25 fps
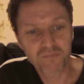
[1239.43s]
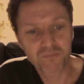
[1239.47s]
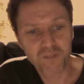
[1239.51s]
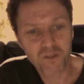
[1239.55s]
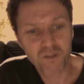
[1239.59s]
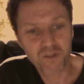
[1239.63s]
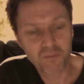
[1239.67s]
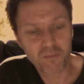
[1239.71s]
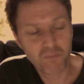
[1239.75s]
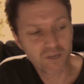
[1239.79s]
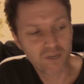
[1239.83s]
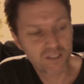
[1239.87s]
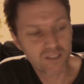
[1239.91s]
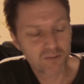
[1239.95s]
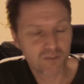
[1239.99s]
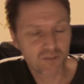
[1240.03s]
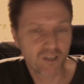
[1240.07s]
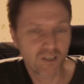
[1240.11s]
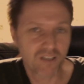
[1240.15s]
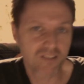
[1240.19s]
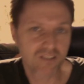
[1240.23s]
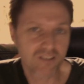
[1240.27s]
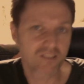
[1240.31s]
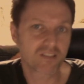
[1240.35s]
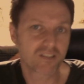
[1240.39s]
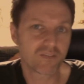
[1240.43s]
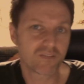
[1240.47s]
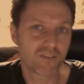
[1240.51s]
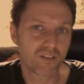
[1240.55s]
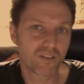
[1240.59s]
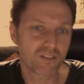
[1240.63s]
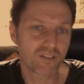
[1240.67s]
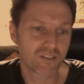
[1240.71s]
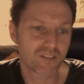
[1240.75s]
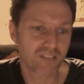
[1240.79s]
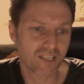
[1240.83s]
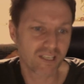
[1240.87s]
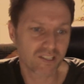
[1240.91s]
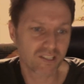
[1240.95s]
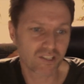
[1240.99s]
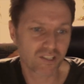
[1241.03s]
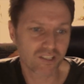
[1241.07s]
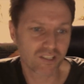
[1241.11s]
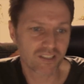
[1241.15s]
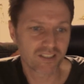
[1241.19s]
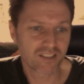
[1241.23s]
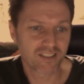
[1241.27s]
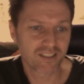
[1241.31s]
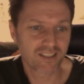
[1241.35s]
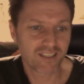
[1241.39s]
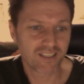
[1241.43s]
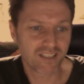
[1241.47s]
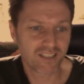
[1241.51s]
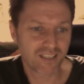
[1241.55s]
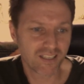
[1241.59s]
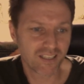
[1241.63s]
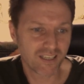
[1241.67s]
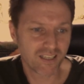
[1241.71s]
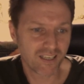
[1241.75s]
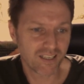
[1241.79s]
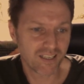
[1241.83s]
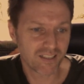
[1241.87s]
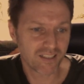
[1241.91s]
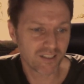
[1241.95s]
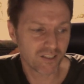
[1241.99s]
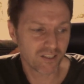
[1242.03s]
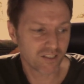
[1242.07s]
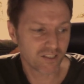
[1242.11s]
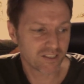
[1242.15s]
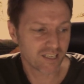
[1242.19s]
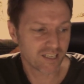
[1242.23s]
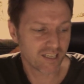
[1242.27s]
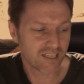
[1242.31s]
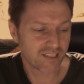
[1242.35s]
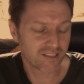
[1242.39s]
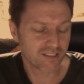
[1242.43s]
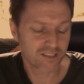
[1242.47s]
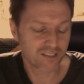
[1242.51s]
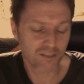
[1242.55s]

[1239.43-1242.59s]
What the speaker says: compared to an artist of her stature and her talent.